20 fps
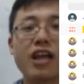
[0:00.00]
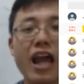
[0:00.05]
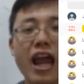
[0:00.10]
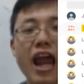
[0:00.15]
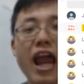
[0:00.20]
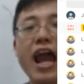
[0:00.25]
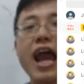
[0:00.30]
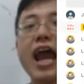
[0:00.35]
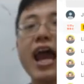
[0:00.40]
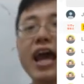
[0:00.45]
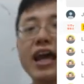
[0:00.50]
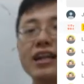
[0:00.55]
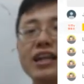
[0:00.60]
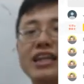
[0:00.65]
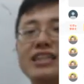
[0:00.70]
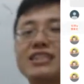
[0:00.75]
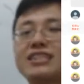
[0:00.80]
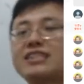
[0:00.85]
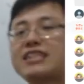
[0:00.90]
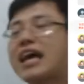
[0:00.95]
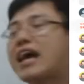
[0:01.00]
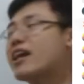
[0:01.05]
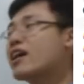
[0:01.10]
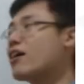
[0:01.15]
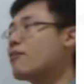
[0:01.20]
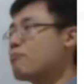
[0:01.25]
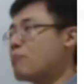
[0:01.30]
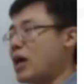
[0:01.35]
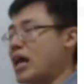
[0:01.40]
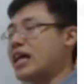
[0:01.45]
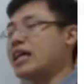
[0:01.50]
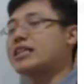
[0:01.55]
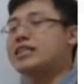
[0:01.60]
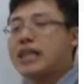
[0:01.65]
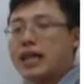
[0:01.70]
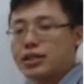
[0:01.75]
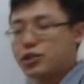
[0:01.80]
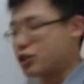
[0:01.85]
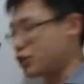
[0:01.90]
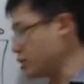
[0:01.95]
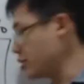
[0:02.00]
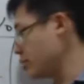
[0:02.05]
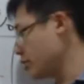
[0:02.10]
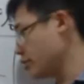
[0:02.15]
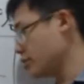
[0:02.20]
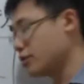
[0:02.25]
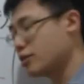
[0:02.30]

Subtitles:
and instead of paying attention,